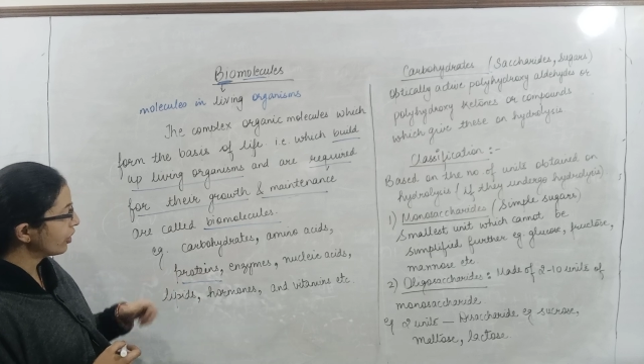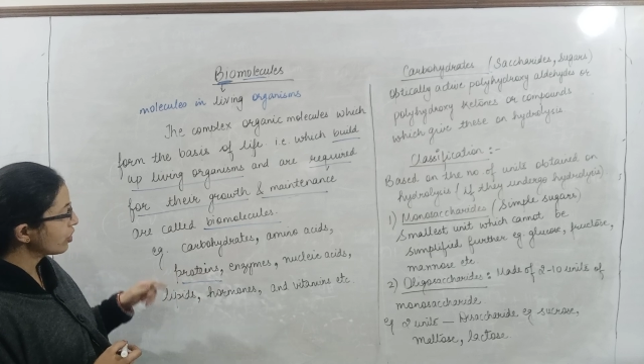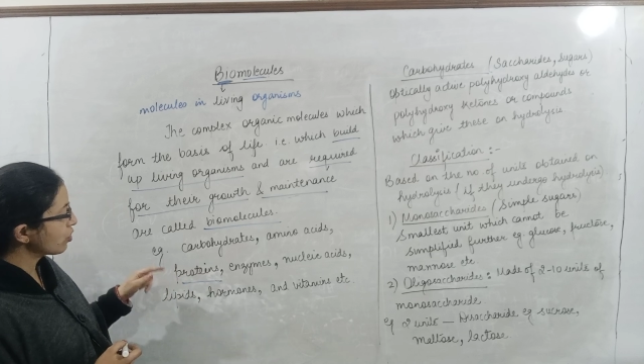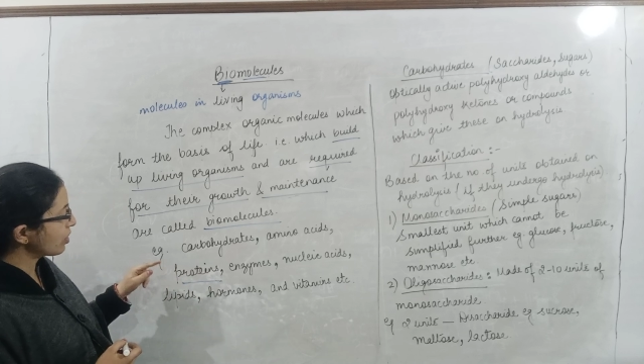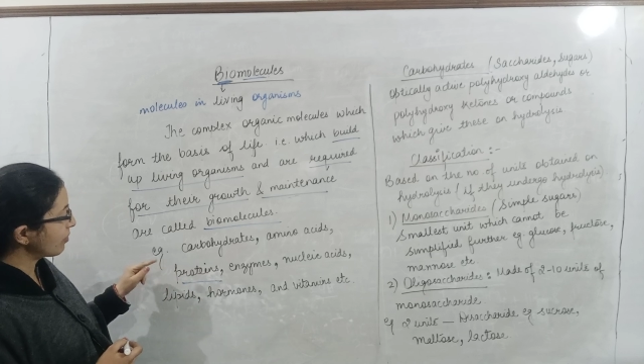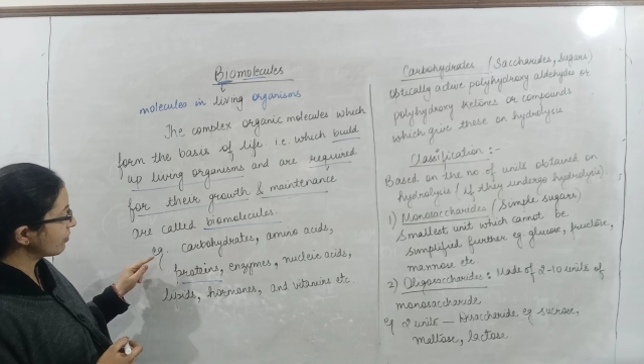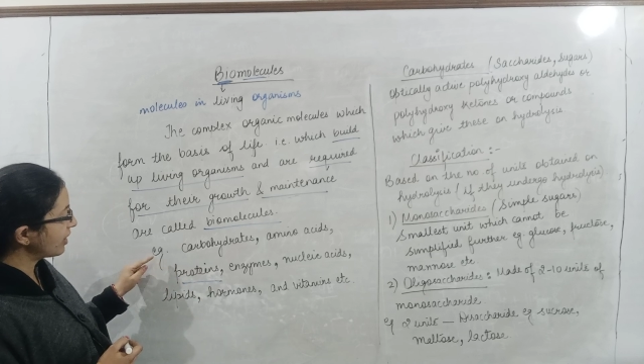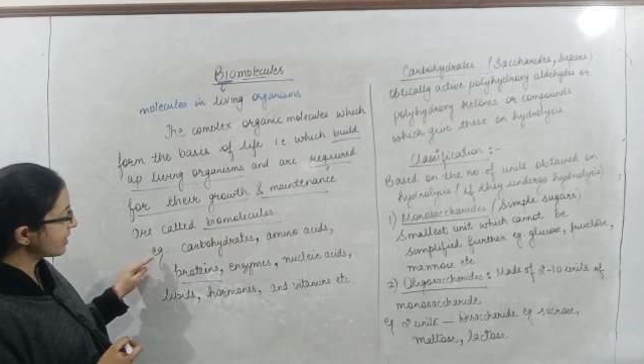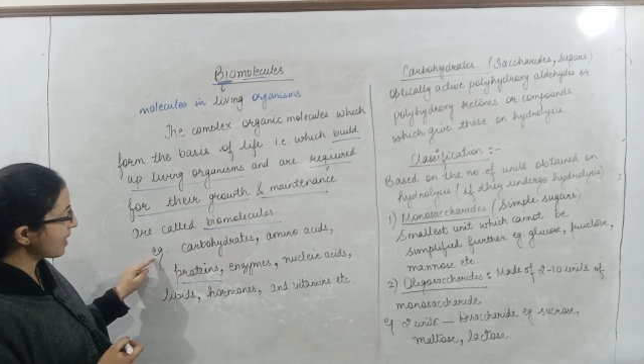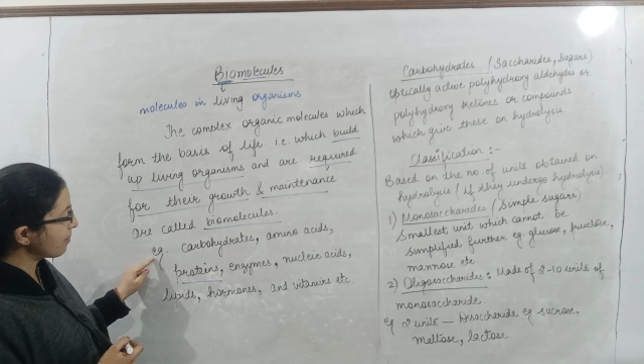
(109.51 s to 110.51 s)
So some of the
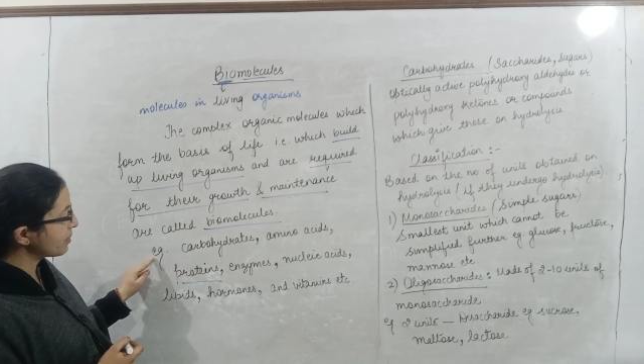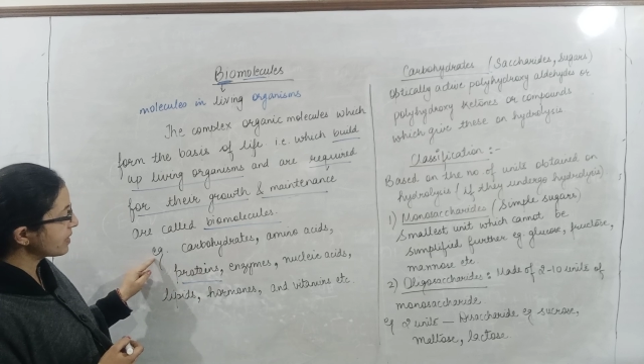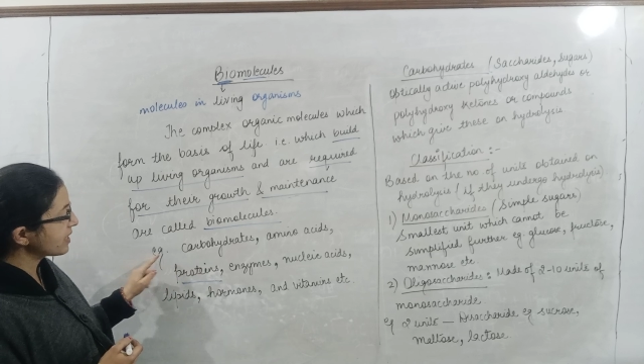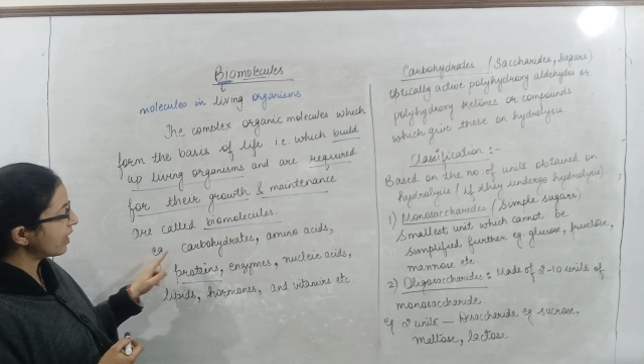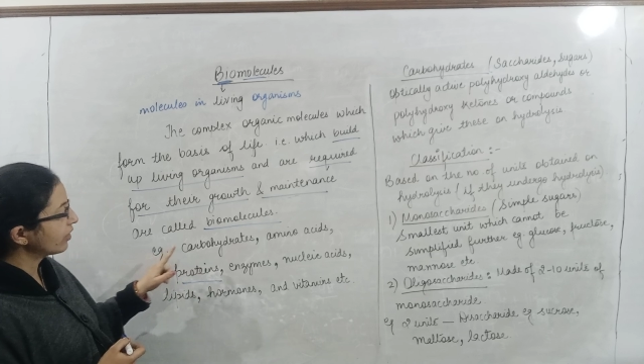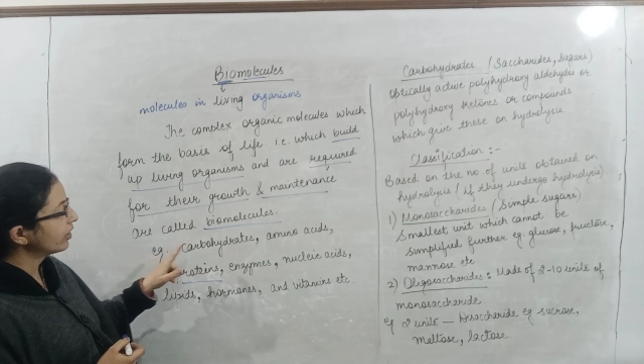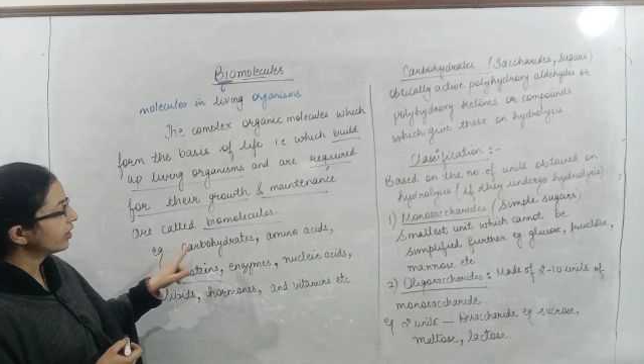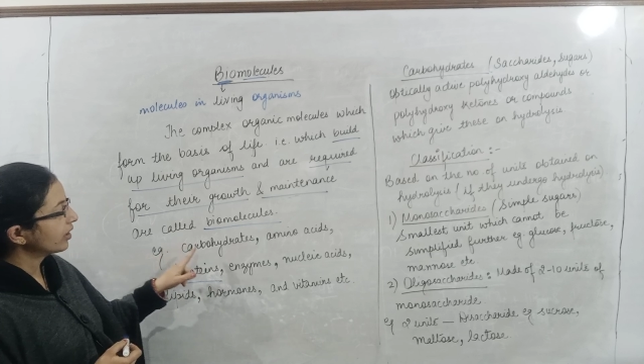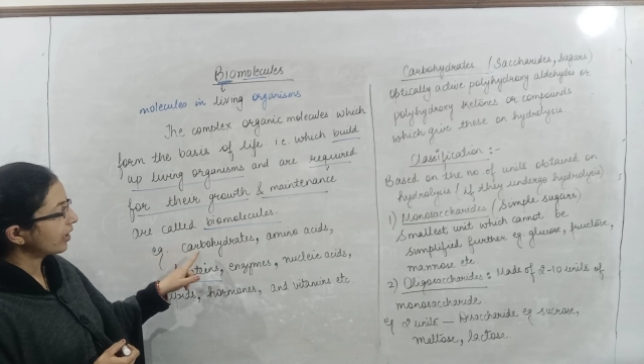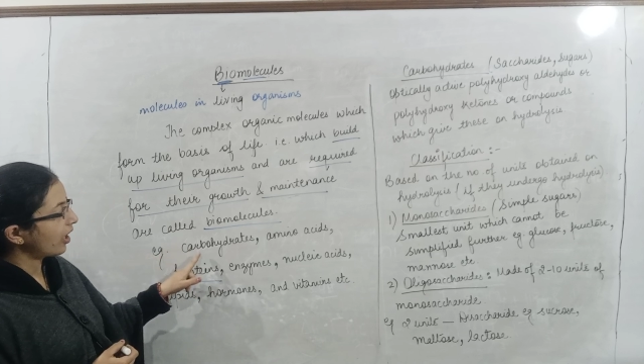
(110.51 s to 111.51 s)
examples are
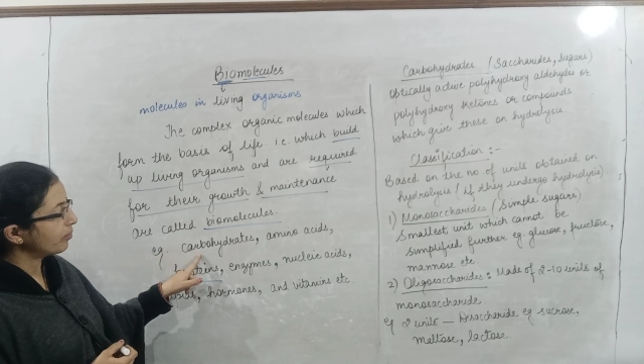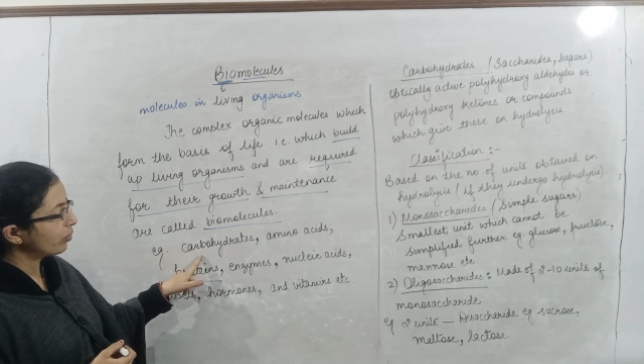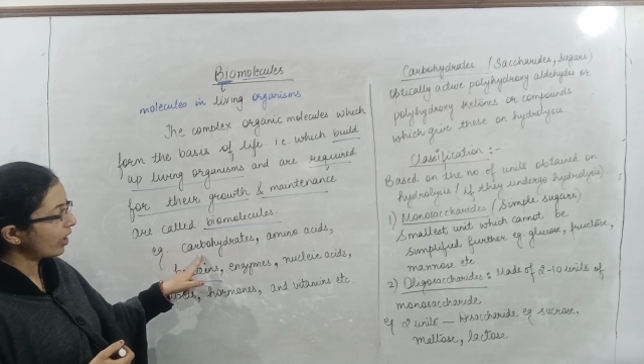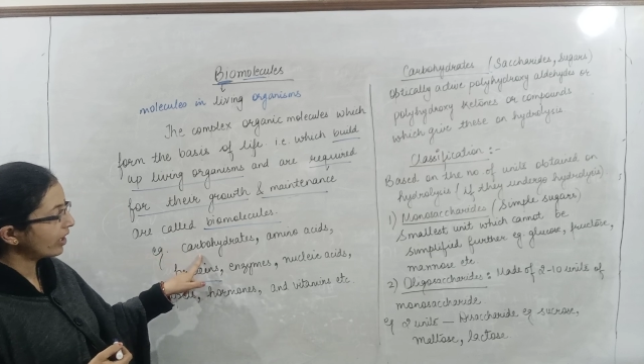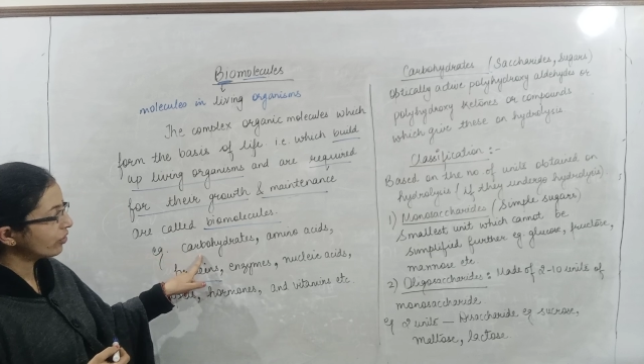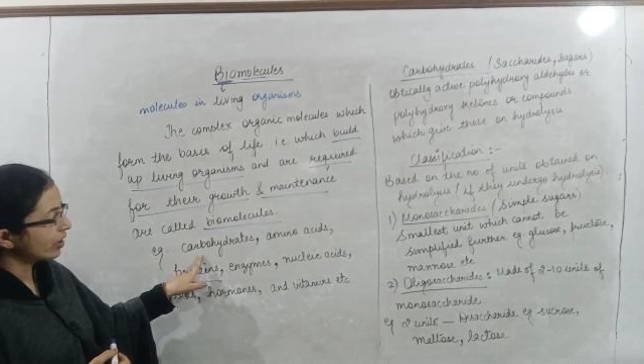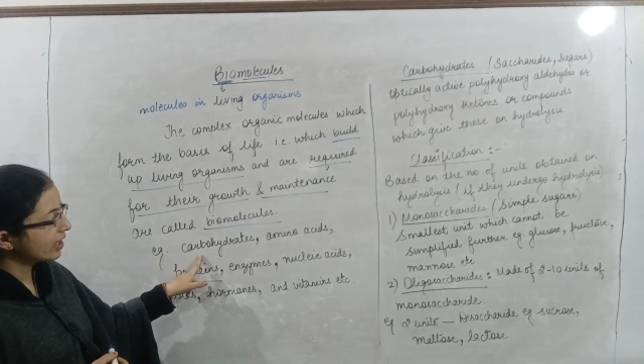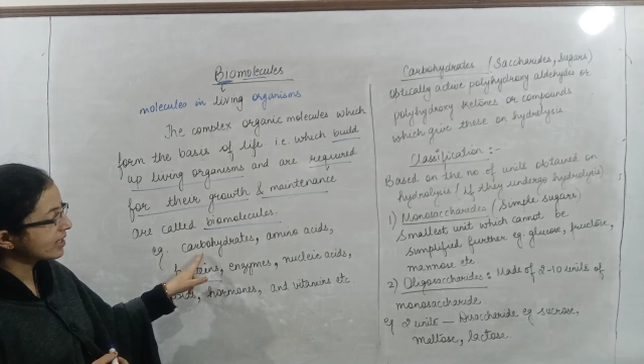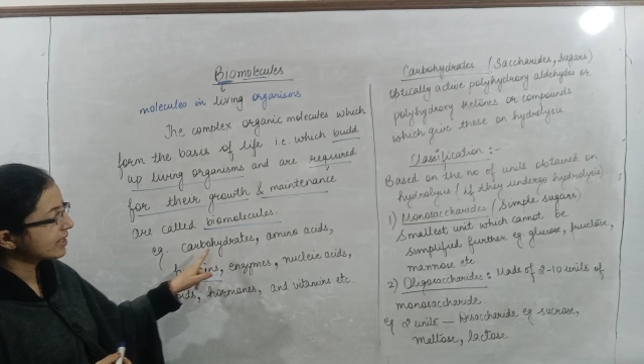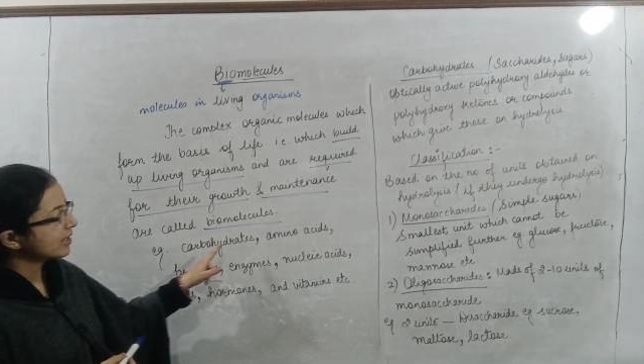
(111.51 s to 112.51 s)

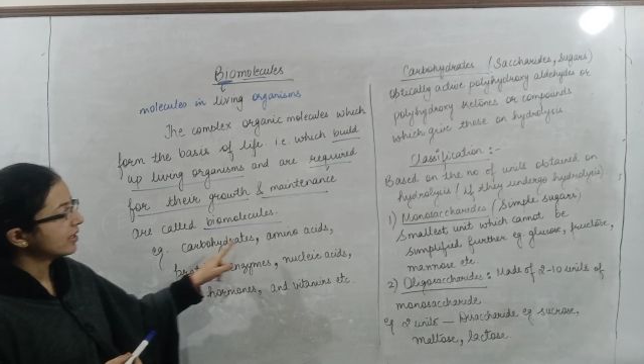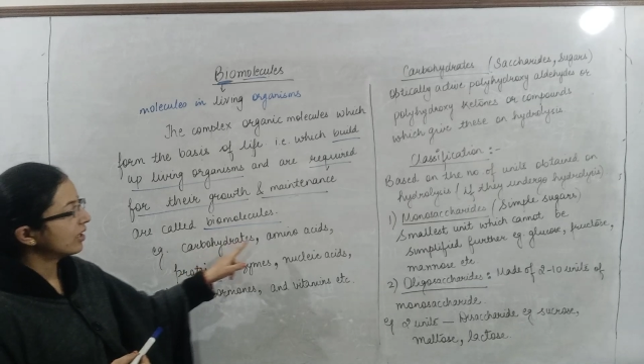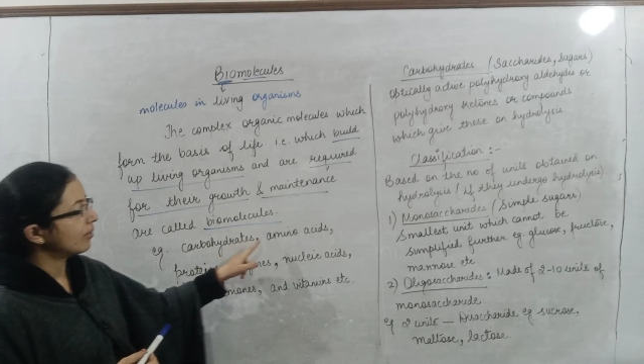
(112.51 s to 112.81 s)
carbohydrates,